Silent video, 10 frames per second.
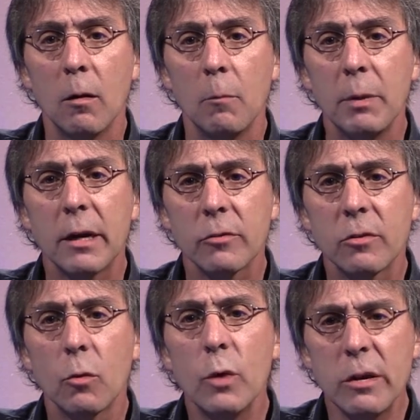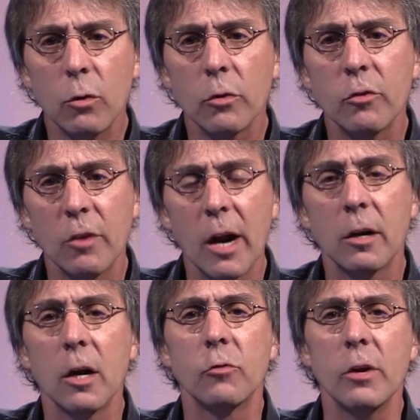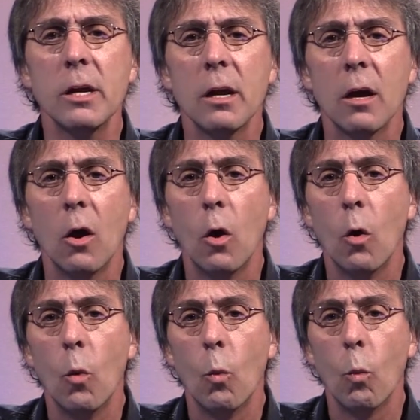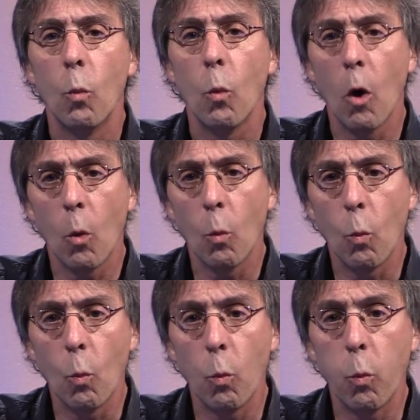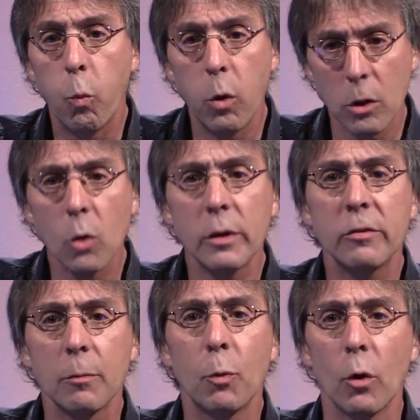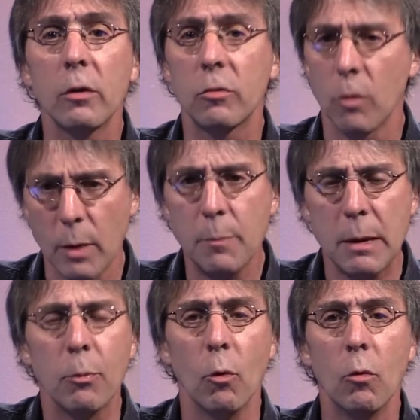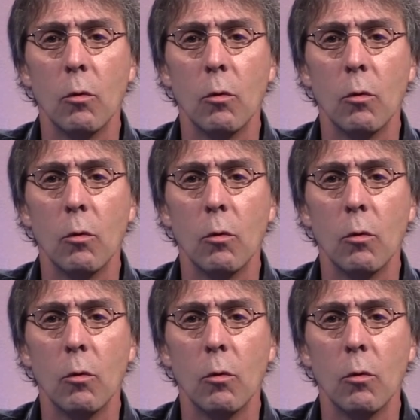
because the resources in our country will only support so many people.